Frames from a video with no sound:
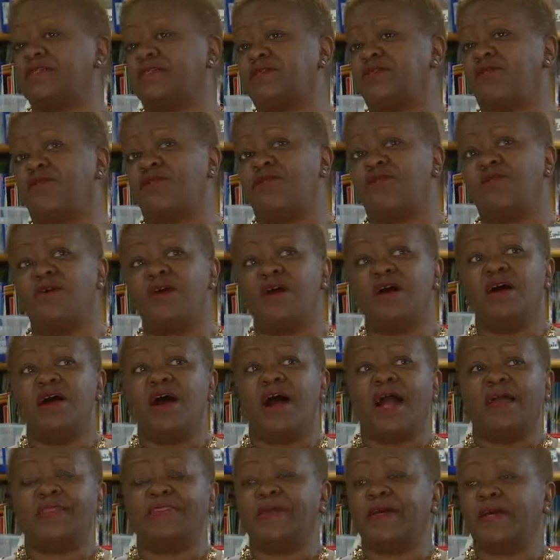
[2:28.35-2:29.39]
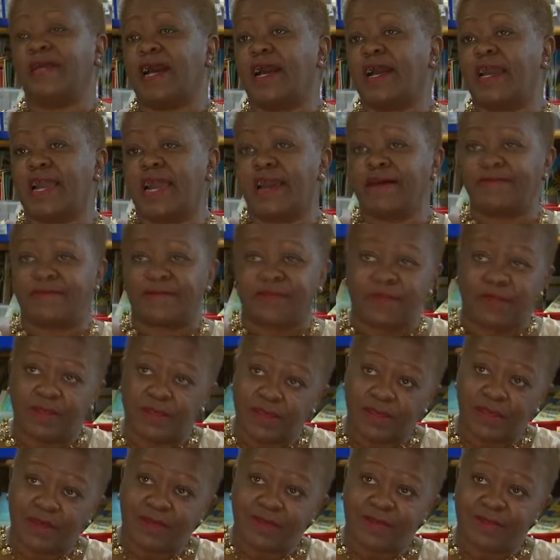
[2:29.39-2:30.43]
So, I think I have
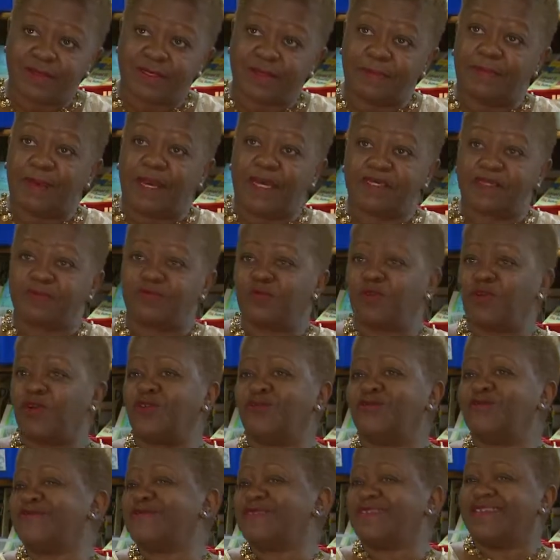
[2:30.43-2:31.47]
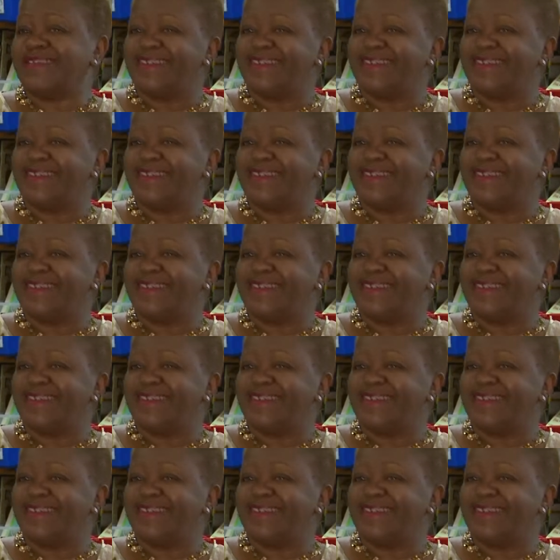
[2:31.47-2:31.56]
the best world.